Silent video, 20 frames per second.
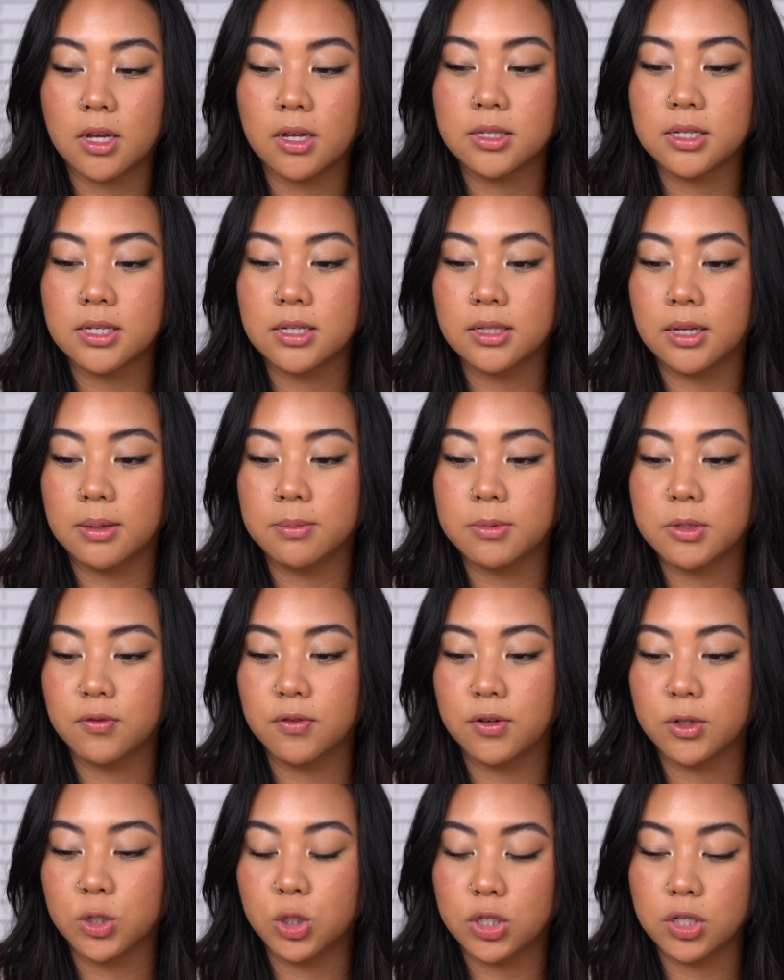onto lips
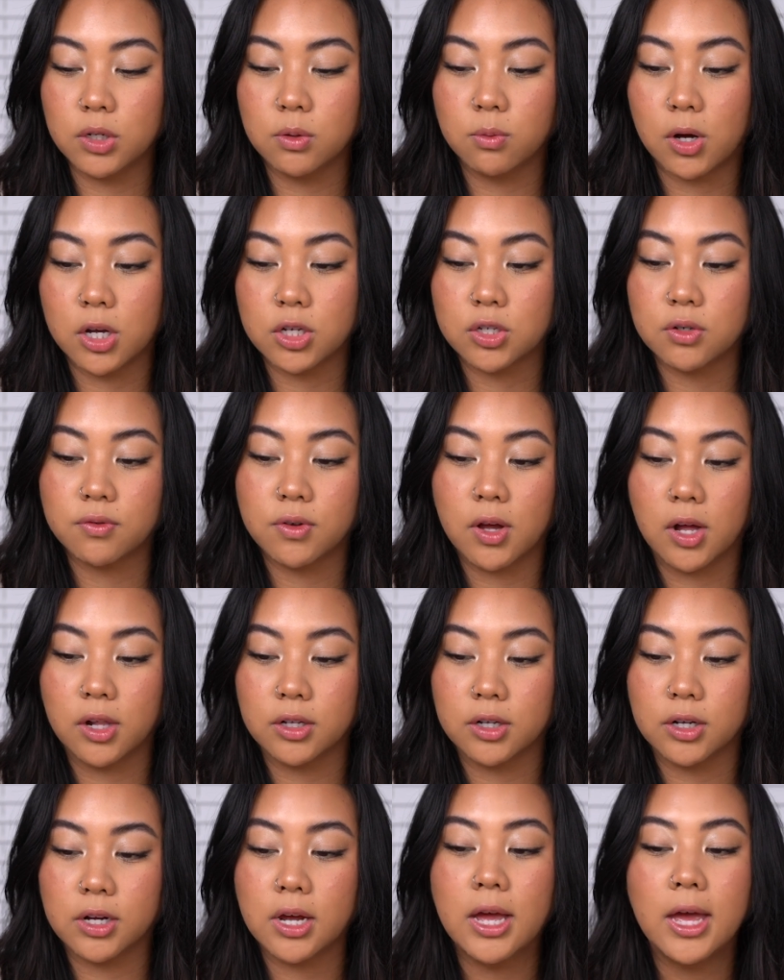for a sheer wash of
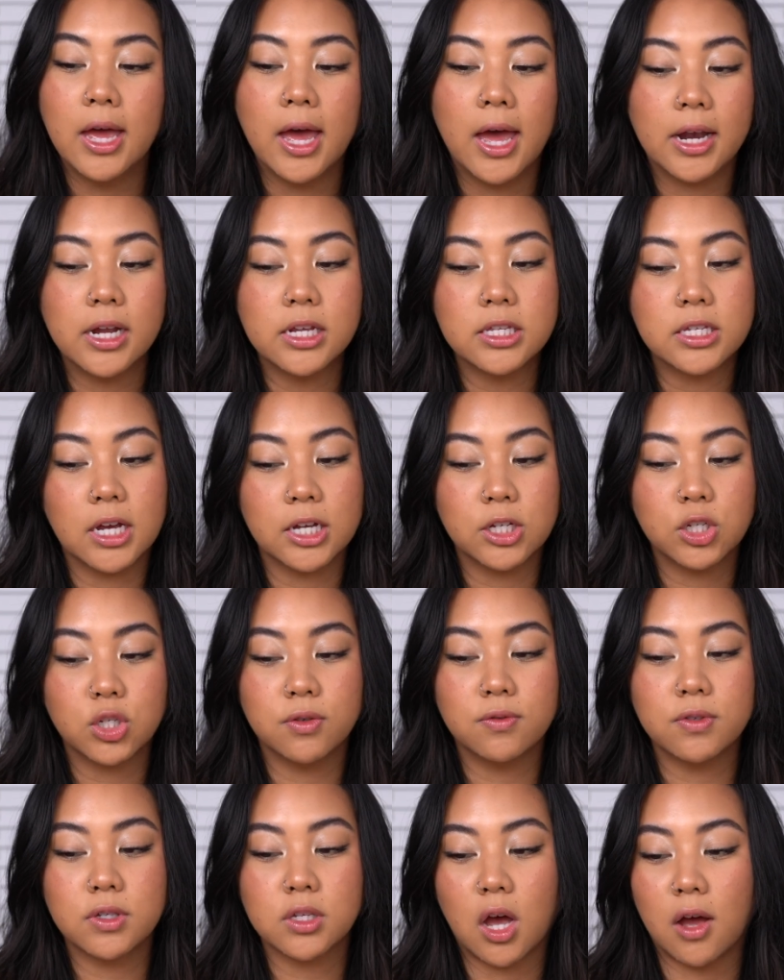color and a touch
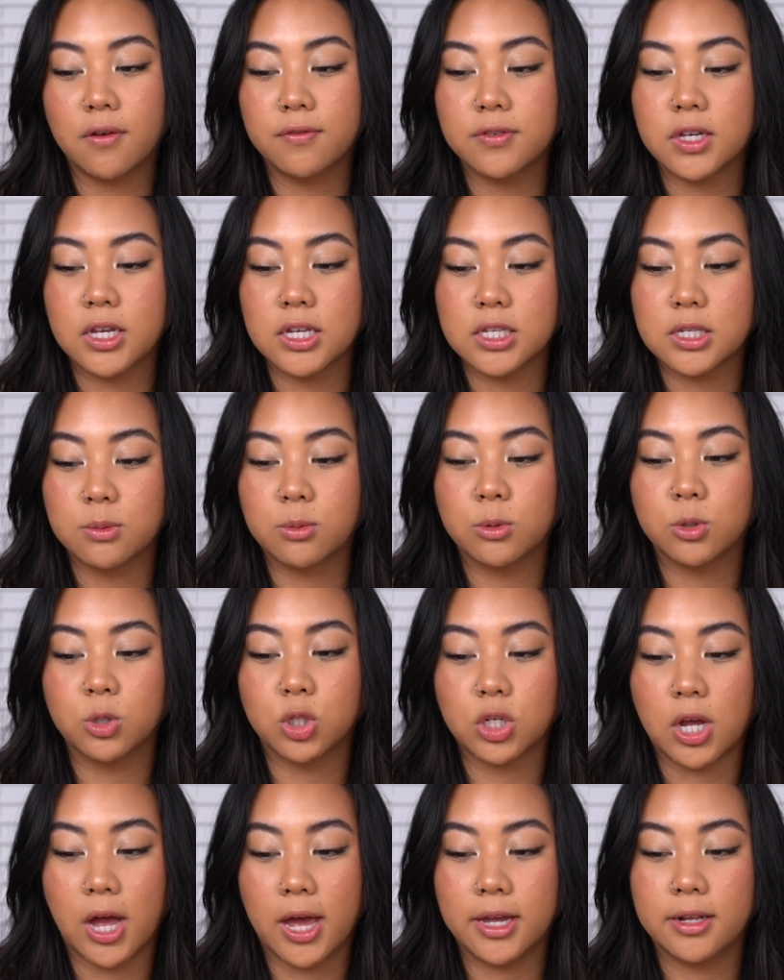of soft kissable
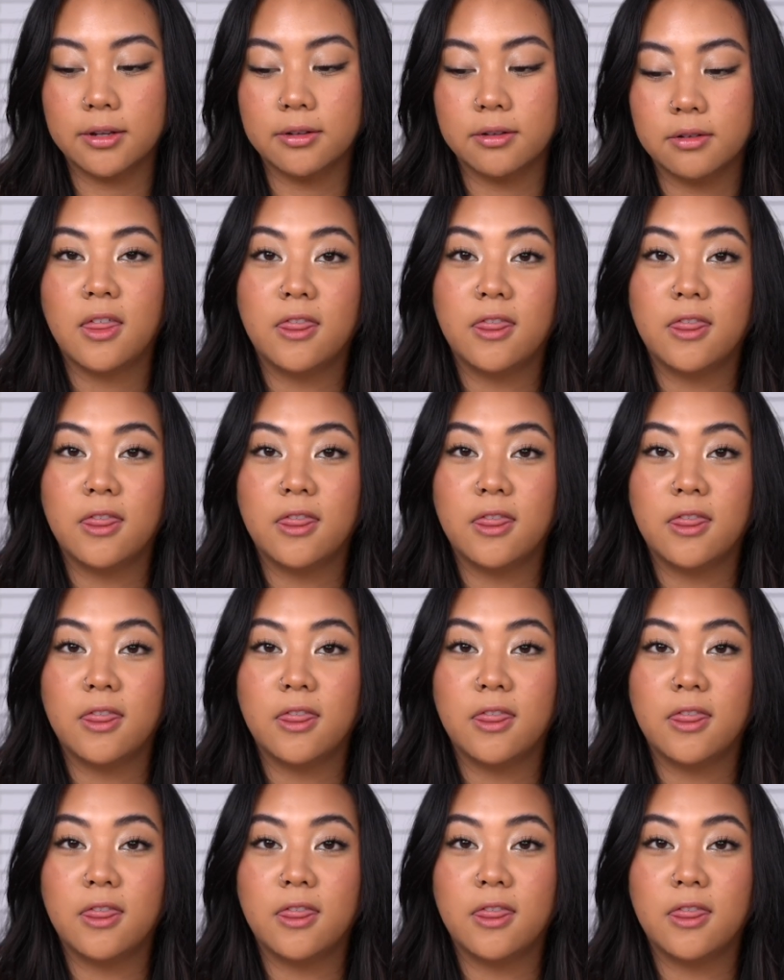shine.